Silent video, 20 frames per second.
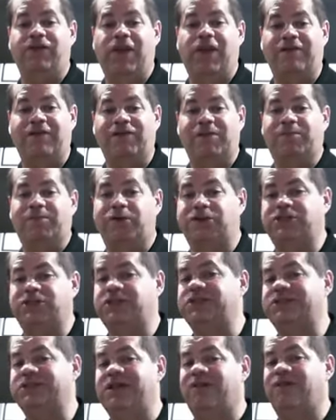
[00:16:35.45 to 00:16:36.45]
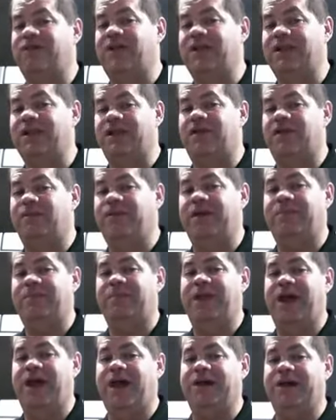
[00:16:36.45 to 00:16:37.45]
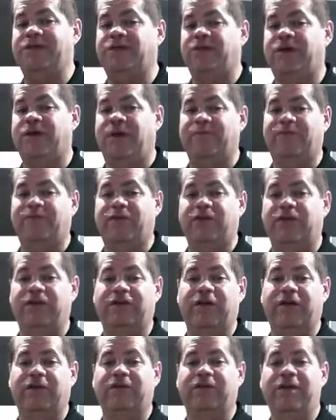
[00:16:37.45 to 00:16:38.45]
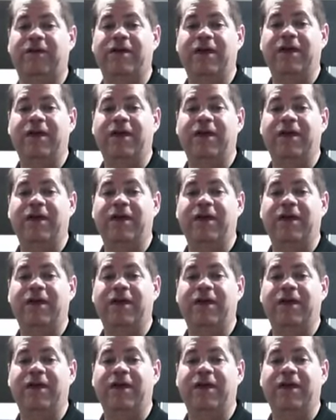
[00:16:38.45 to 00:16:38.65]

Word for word: You have to push yourself a little bit beyond your comfort zone.